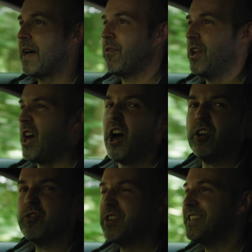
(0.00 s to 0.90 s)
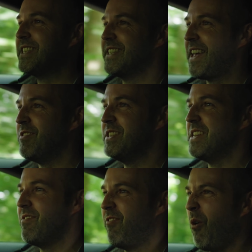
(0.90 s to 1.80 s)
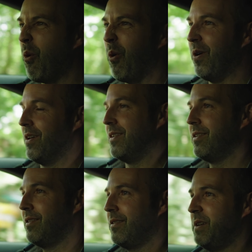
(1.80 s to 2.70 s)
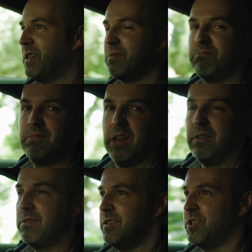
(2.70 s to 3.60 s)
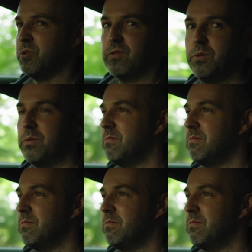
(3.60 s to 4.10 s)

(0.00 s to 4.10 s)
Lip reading: out at 174, which is useful.